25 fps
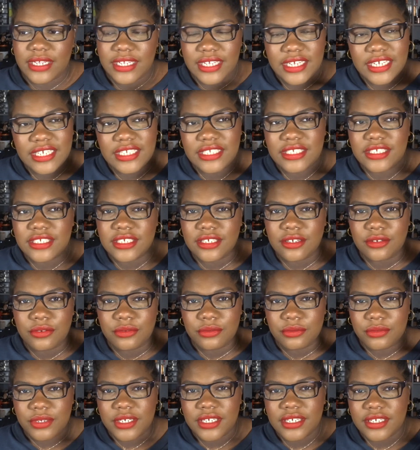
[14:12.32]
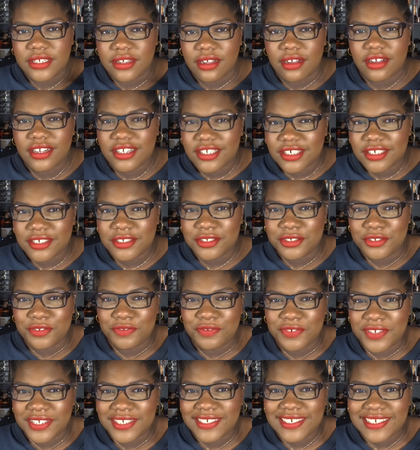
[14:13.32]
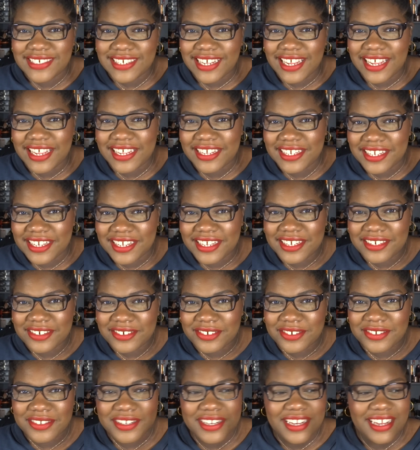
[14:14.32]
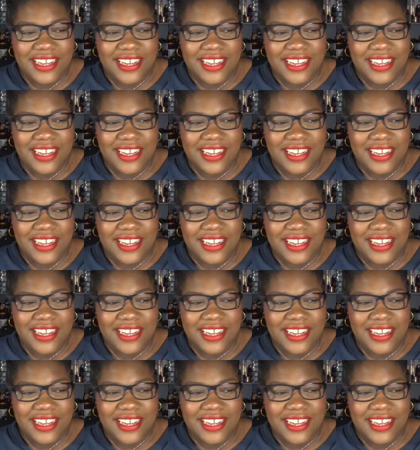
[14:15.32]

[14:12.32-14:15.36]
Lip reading: It's really hard to finish eyeliner.